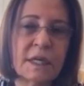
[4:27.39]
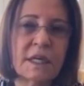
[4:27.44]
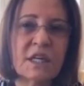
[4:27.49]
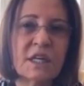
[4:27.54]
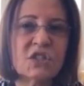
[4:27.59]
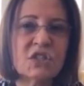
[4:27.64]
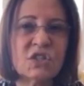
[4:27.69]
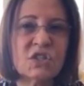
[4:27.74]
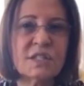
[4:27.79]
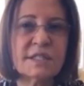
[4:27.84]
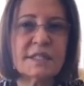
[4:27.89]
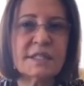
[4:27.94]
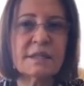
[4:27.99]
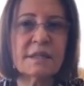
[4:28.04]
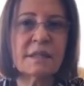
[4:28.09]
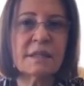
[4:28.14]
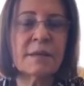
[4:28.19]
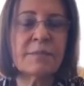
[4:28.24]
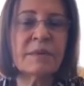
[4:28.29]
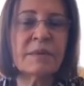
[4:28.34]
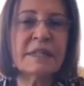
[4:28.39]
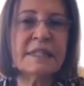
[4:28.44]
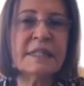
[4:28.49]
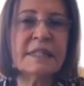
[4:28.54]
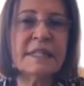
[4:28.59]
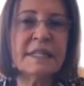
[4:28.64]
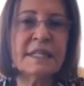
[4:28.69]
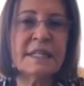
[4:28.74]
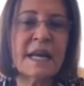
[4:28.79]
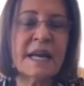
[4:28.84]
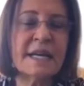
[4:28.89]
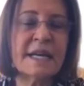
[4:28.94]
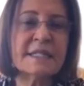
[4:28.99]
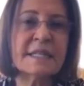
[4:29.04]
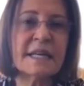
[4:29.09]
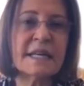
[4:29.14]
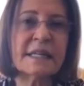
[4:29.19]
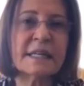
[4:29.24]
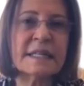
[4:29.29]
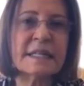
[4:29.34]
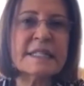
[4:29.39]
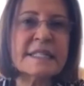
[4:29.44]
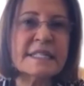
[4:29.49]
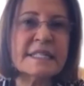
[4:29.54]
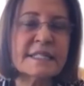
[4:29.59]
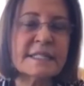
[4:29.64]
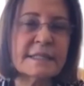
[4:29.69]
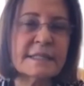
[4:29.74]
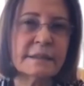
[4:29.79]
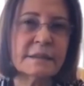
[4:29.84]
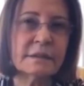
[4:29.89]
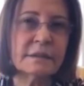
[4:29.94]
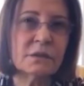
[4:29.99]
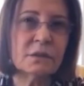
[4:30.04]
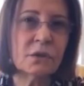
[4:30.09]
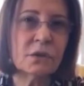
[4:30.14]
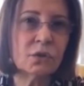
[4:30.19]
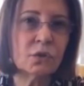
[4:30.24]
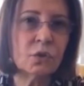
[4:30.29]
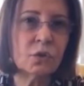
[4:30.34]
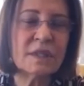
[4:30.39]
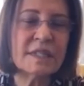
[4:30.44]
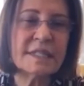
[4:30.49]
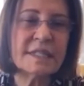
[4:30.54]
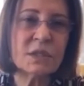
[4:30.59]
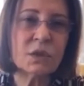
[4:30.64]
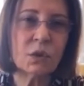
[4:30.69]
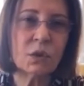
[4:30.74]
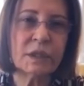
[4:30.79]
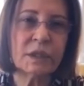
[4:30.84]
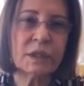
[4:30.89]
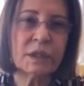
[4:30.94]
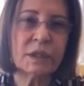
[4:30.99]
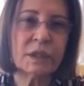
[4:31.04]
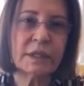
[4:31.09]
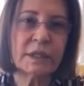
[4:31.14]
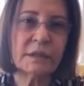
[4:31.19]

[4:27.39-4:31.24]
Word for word: which is the body has resistance to insulin.